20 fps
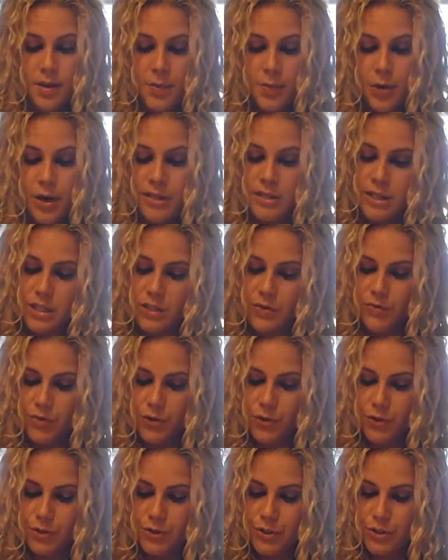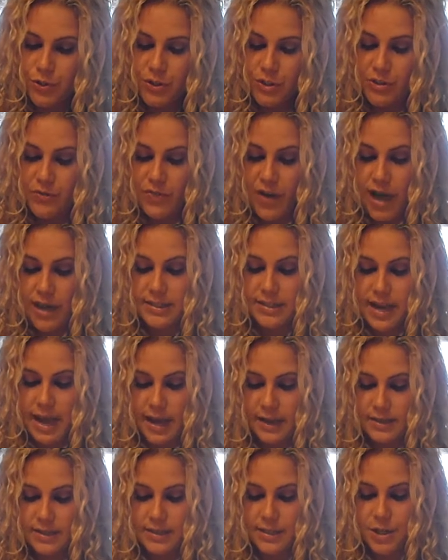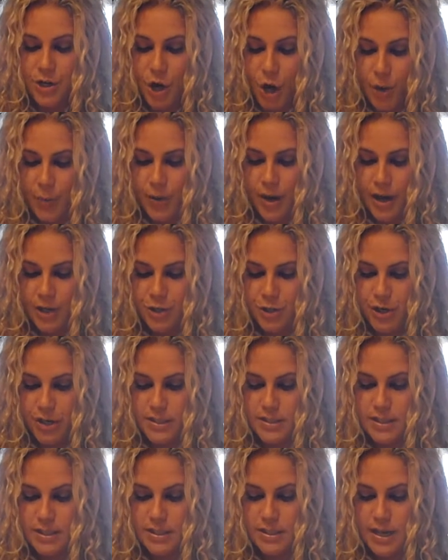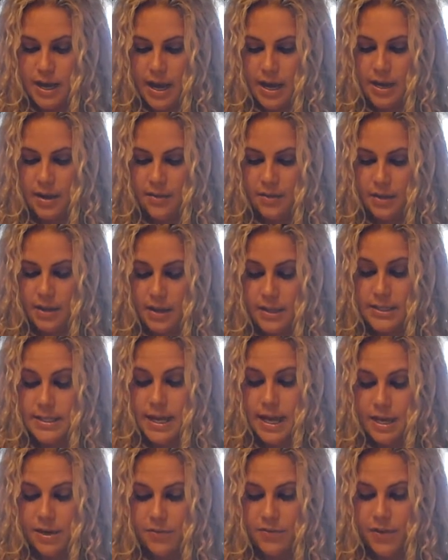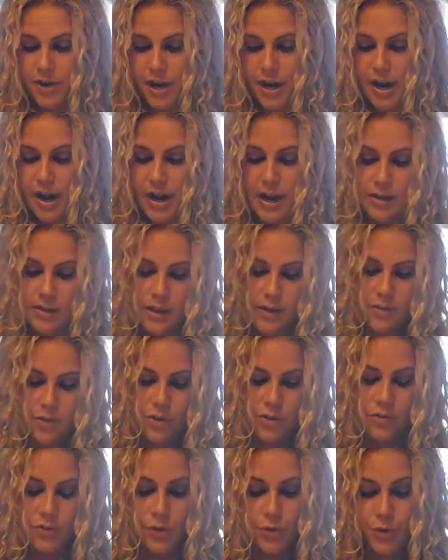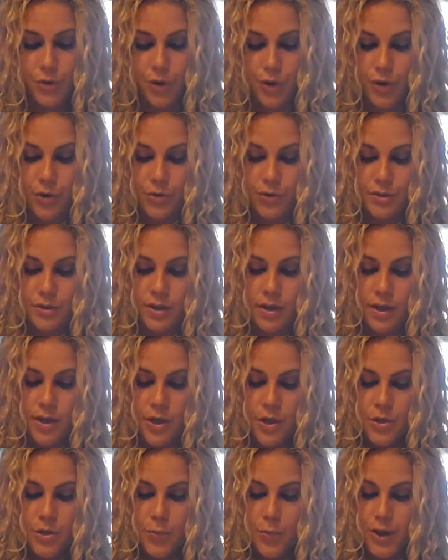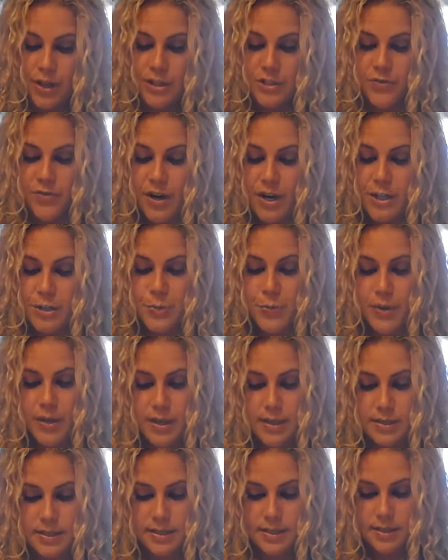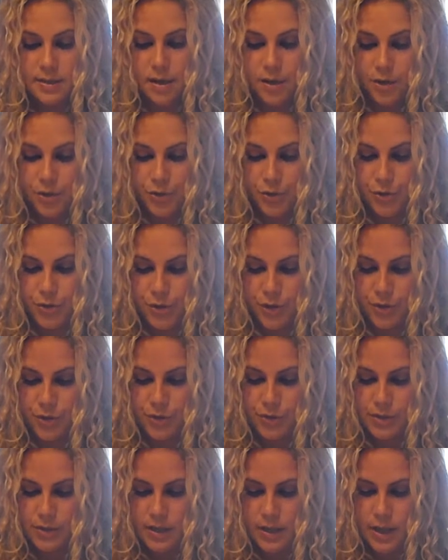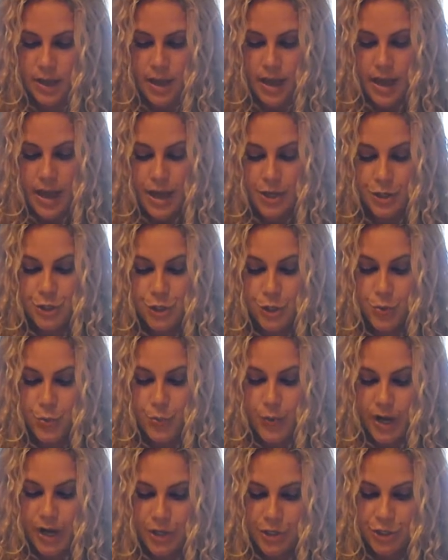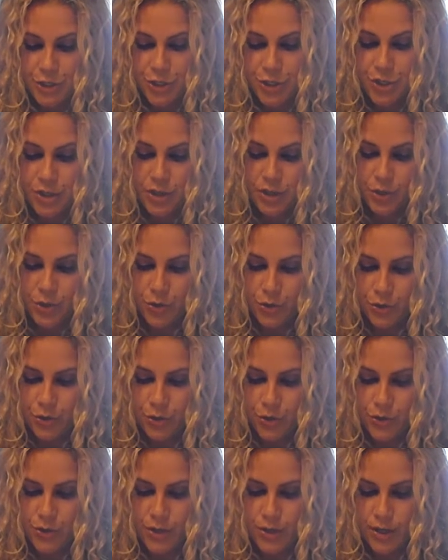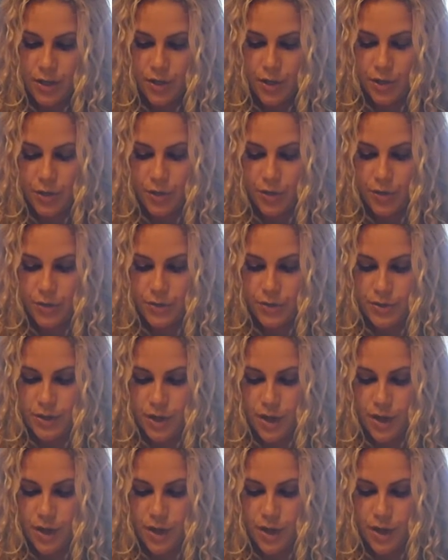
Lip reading: Processed foods, known as fat-acting carbohydrates, contain a very high level of glucose. The brain is very dependent on glucose, and too much glucose can cause